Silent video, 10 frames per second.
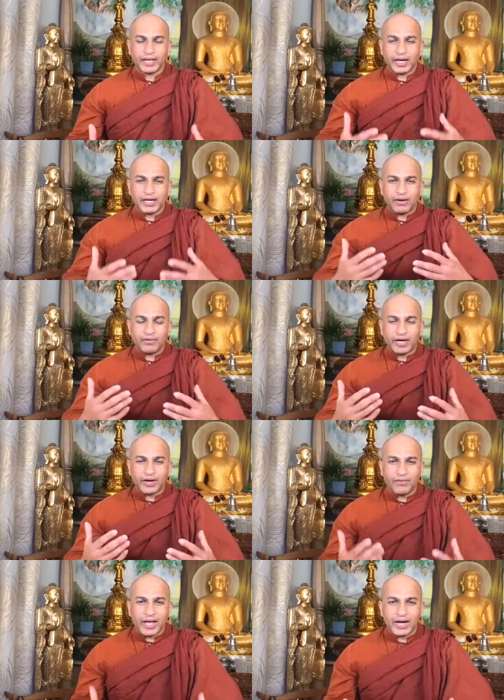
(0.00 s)
and our
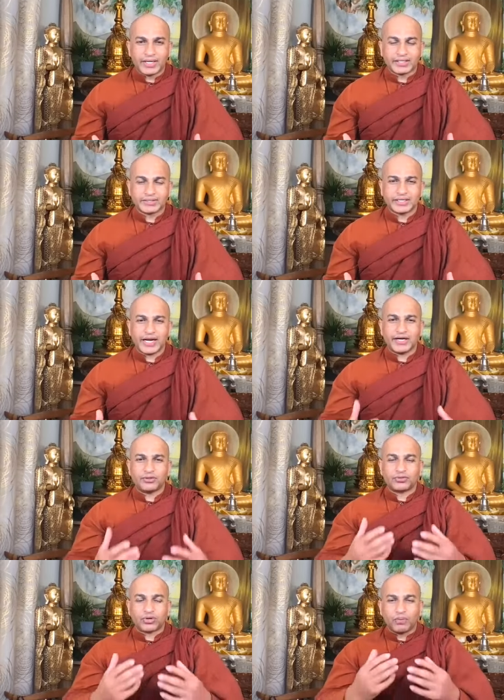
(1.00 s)
awareness
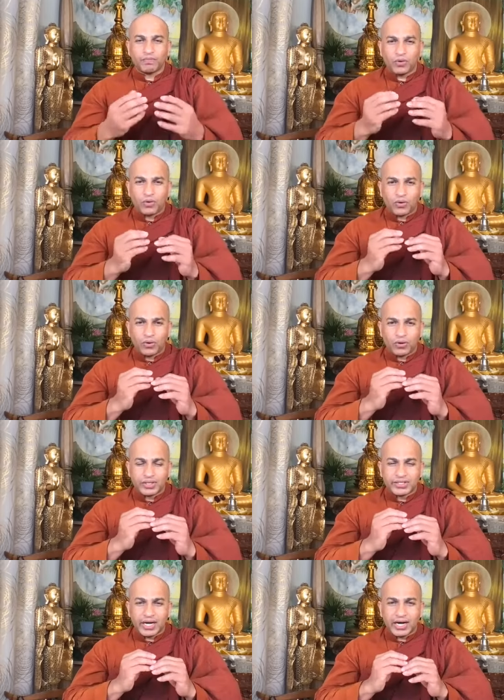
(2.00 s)
and drop
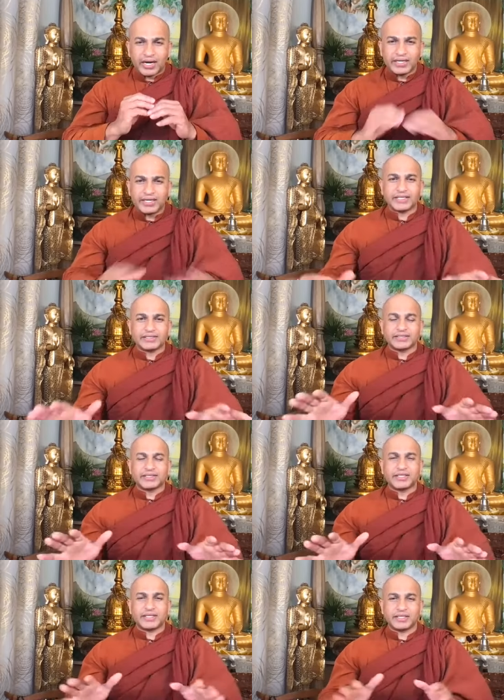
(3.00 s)
all the
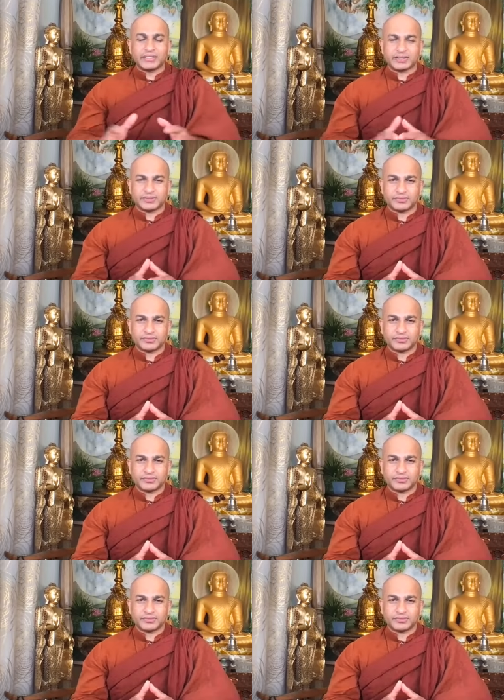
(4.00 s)
unnecessary things.